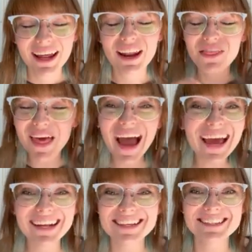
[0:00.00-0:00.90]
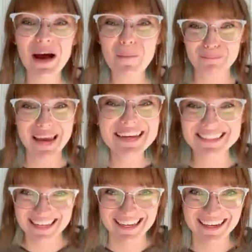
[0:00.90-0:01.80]
Now that is
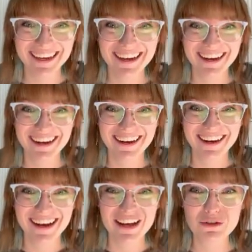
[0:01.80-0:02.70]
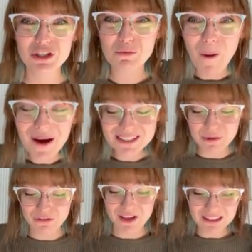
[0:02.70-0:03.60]
amazing. As we just pause and
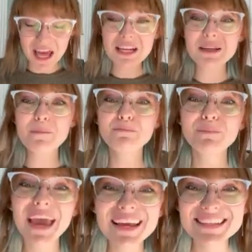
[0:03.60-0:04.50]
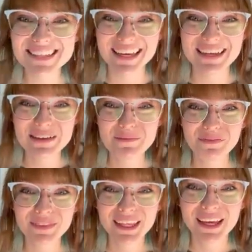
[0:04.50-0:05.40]
reflect, that is amazing.
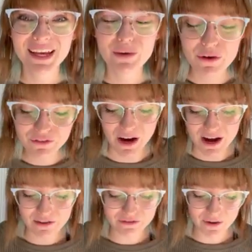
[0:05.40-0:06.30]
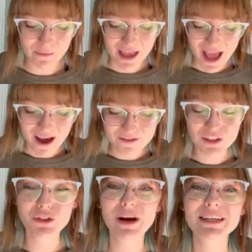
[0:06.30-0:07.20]
We've gone from having
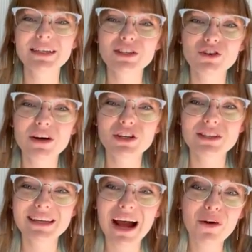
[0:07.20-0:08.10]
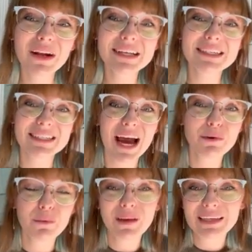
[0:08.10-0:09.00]
direct instructions on how not to die
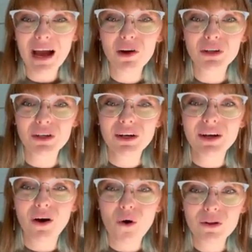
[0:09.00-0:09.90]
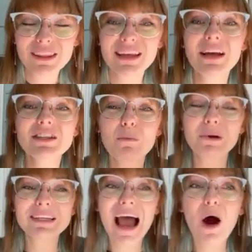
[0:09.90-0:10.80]
when we encounter holy things,
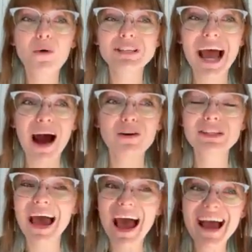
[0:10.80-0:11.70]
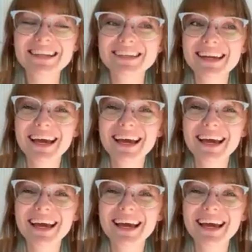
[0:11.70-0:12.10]
but now to how to act